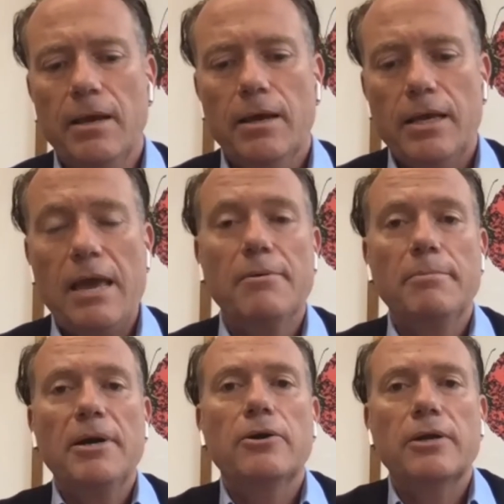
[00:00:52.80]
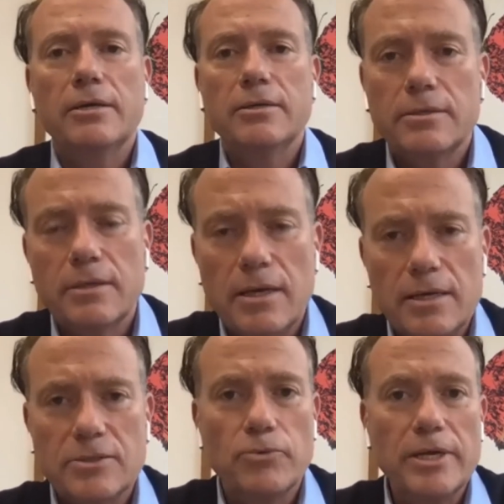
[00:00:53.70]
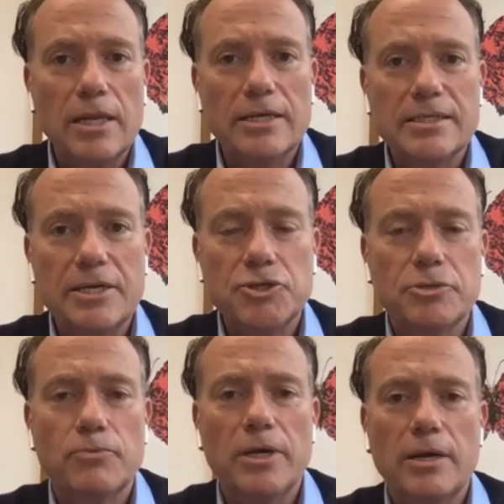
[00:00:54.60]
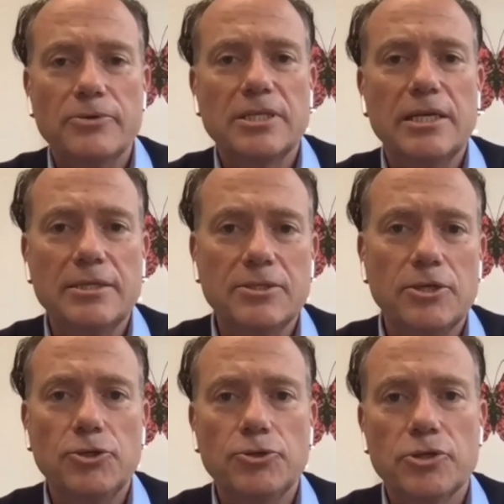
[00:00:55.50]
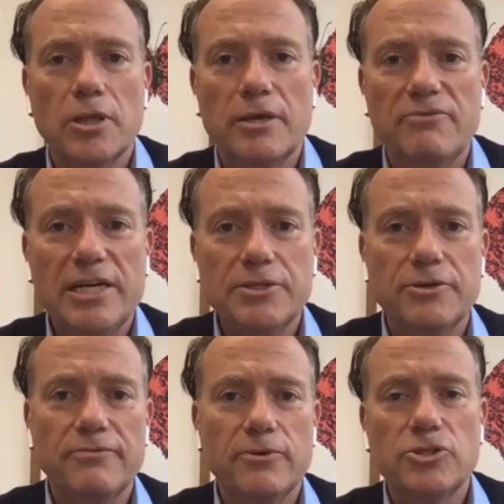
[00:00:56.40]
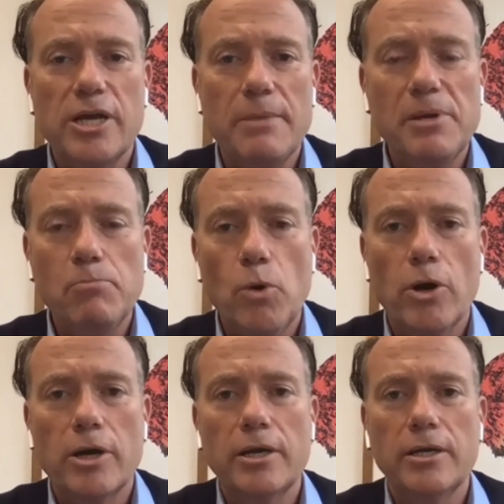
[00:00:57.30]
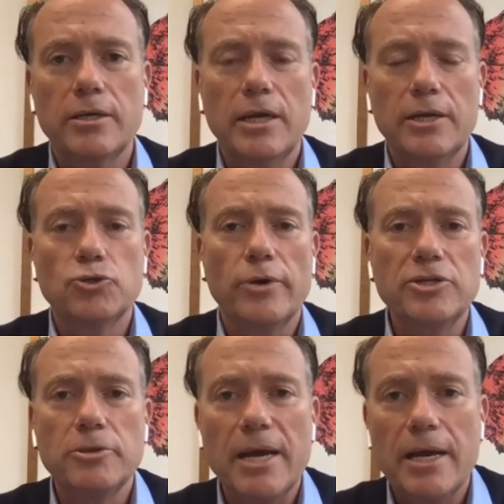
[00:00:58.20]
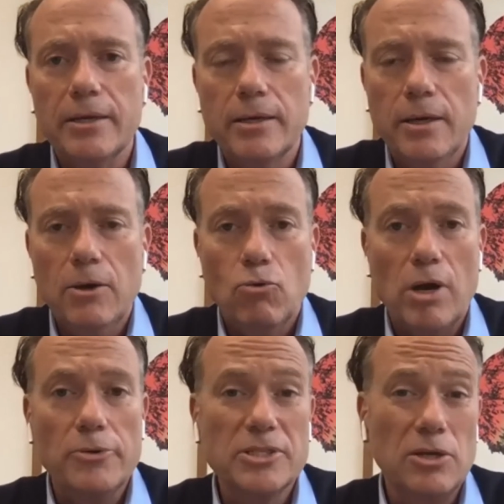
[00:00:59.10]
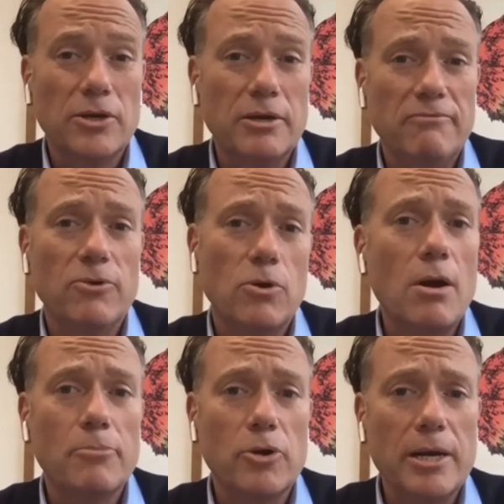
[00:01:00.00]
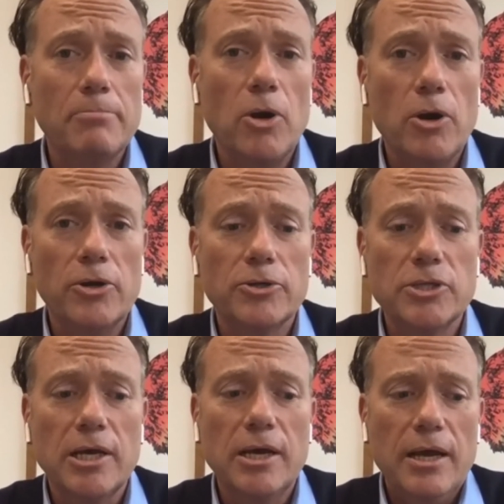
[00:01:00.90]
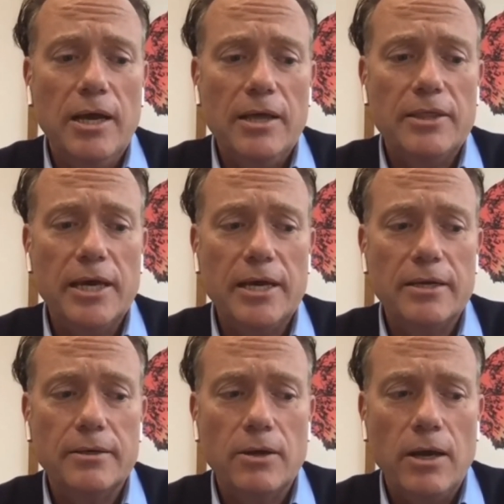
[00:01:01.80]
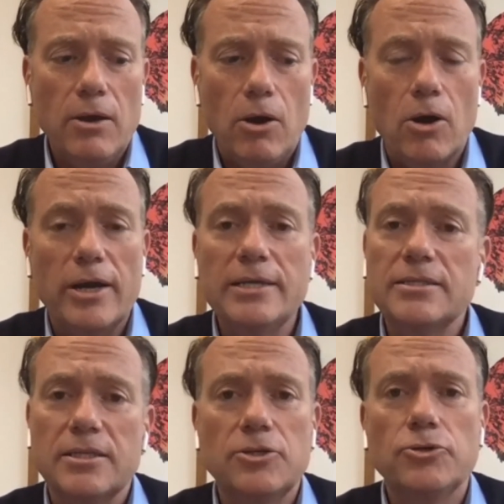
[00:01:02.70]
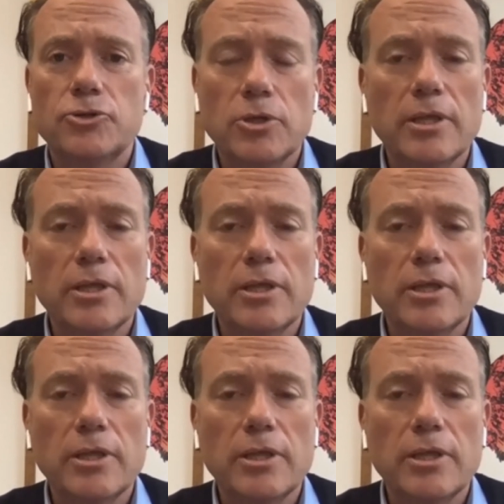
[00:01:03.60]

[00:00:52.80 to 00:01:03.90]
came about as a realization when I was an institutional investor for JP Morgan and Deutsche Bank, where I was looking for operating partners that are institutional in